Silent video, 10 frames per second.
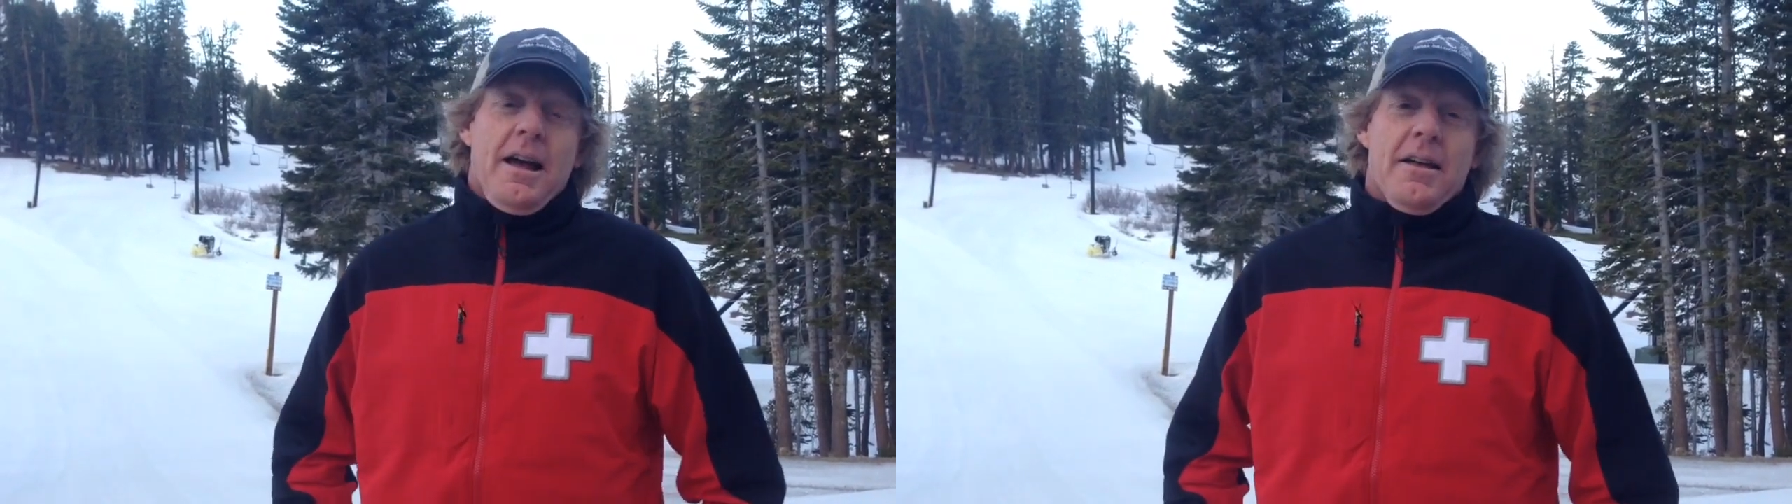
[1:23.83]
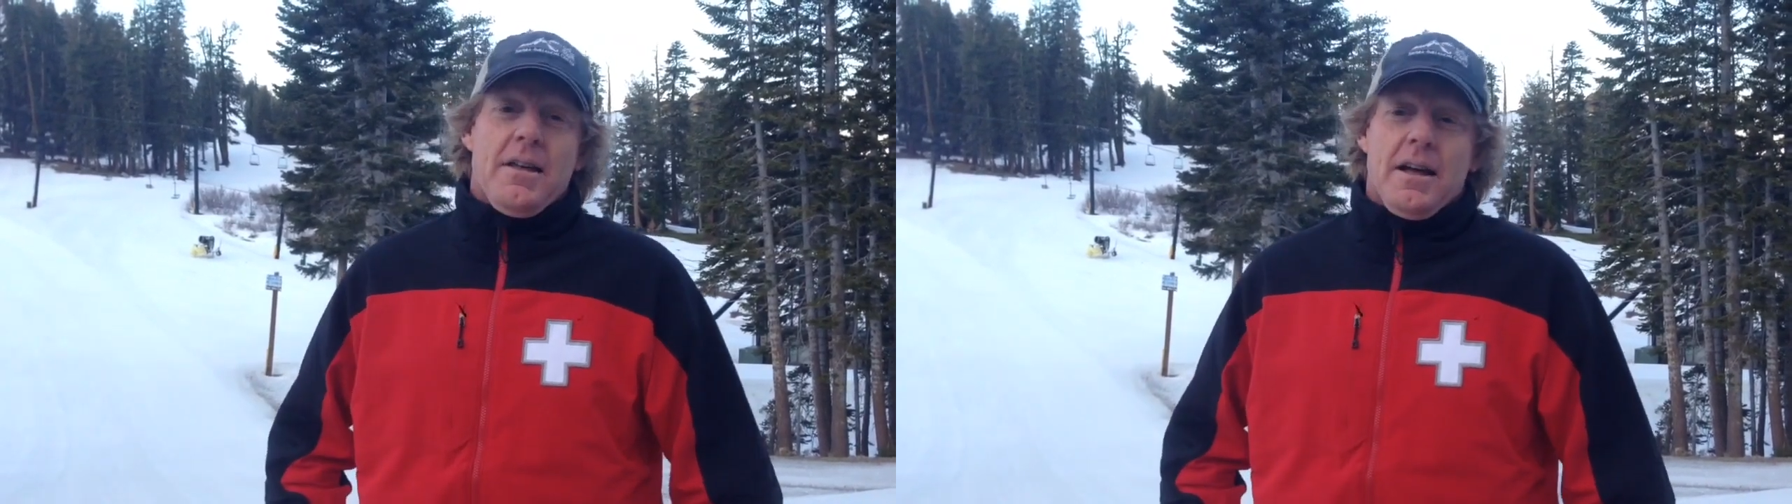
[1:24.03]

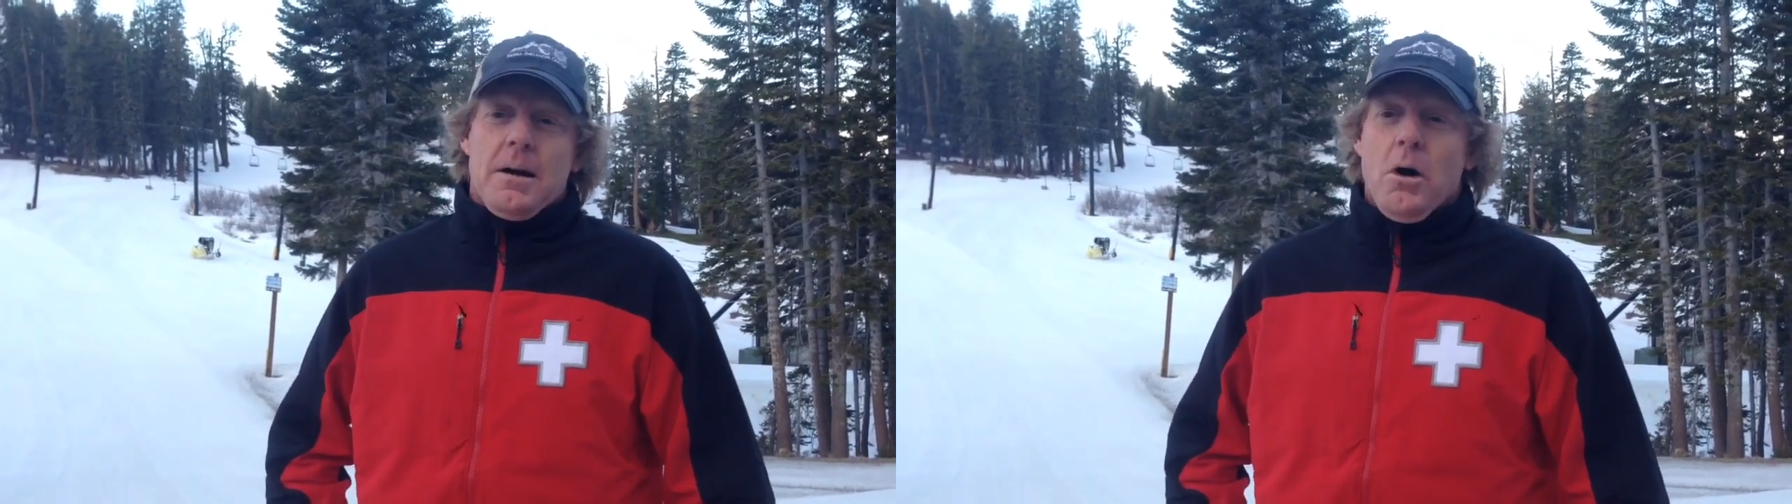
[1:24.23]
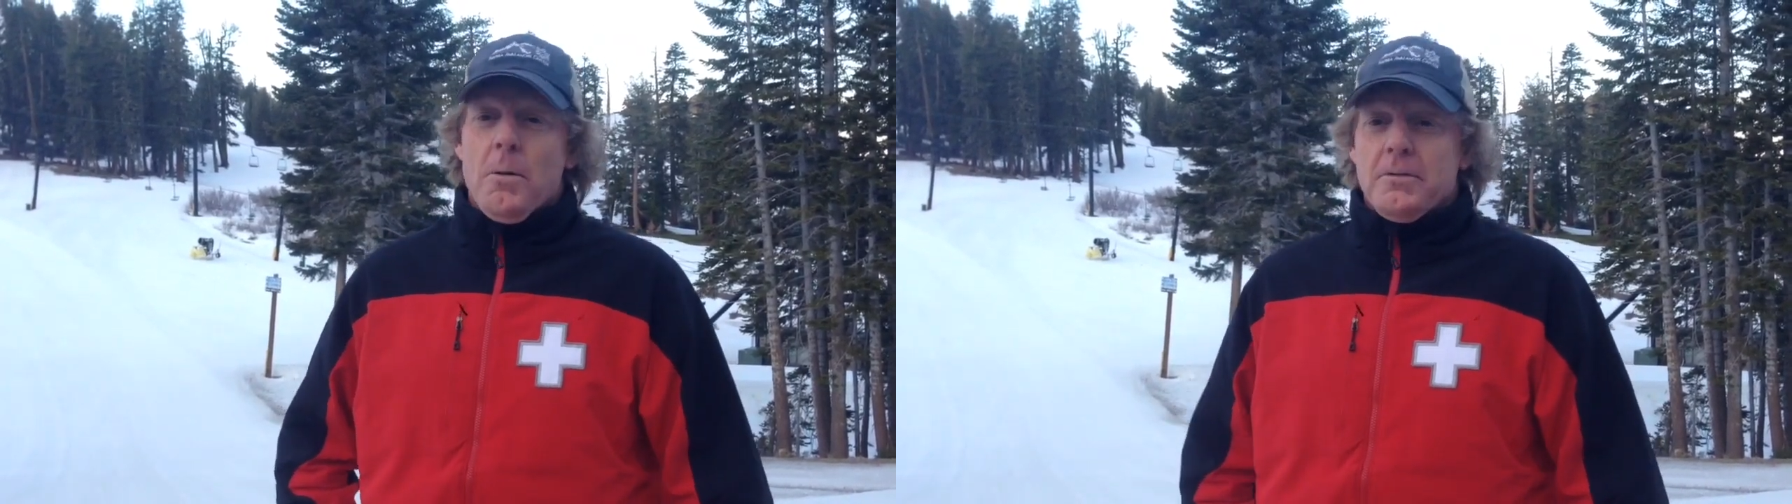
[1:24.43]
And
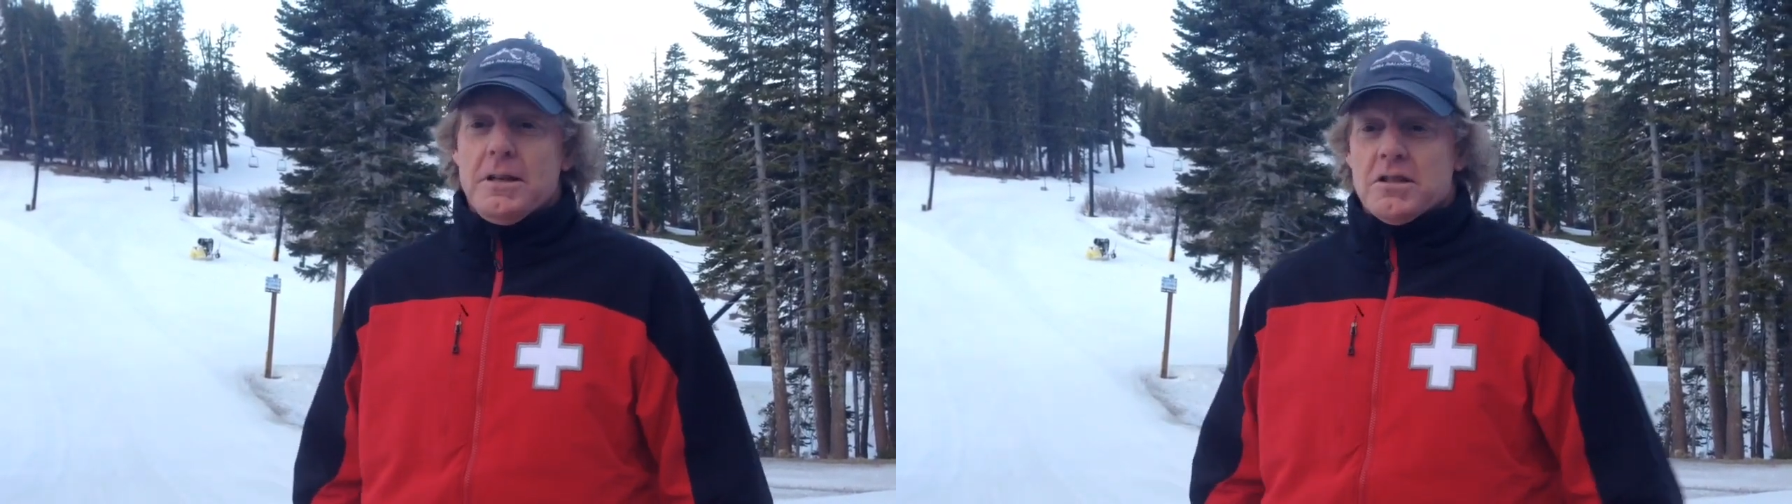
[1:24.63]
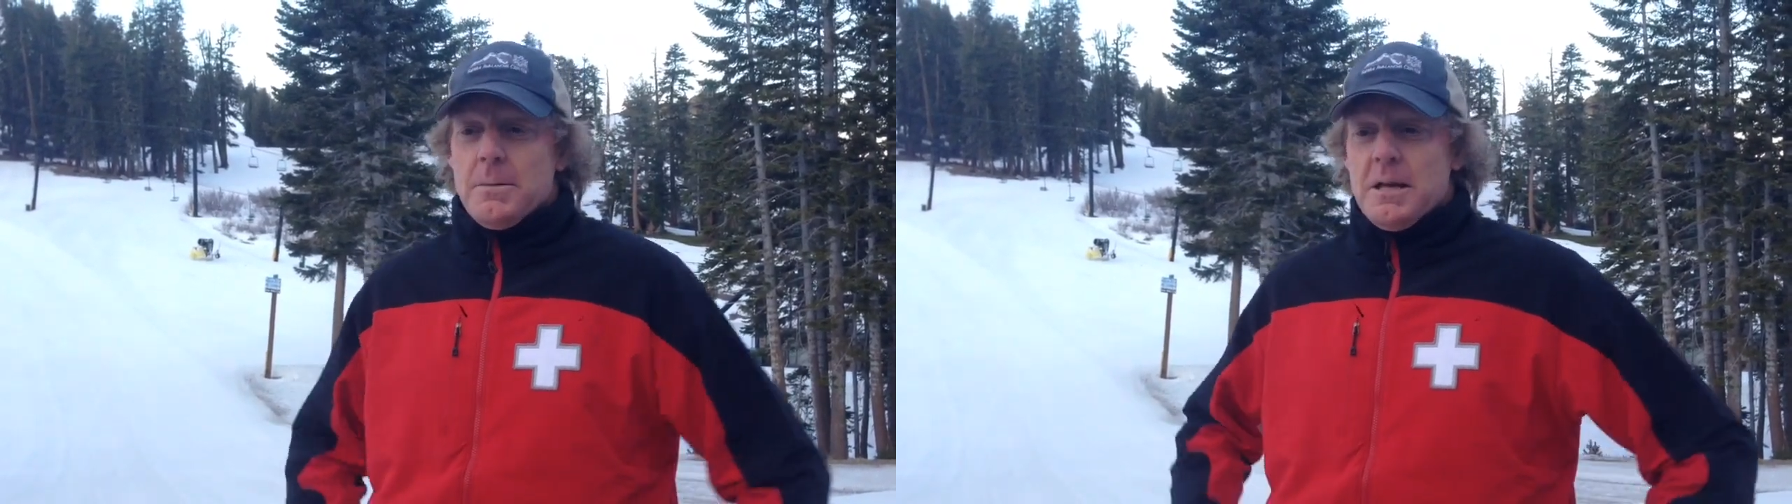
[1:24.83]
then
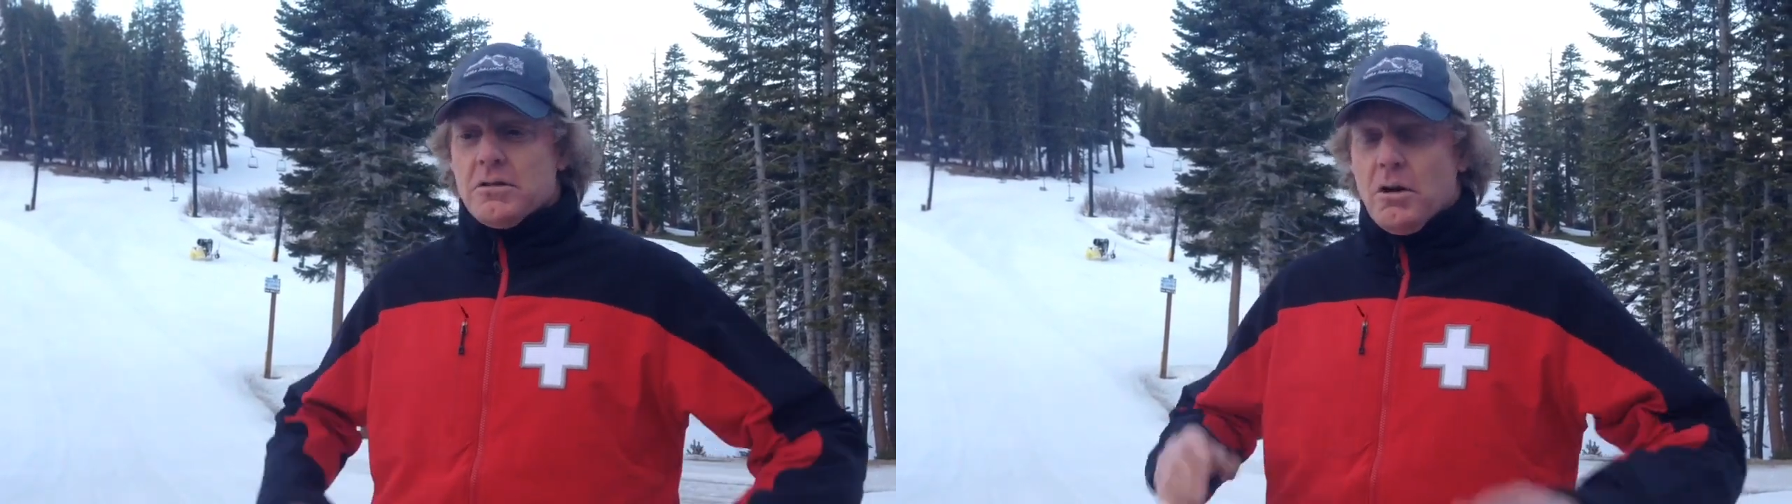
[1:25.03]
hopefully some of these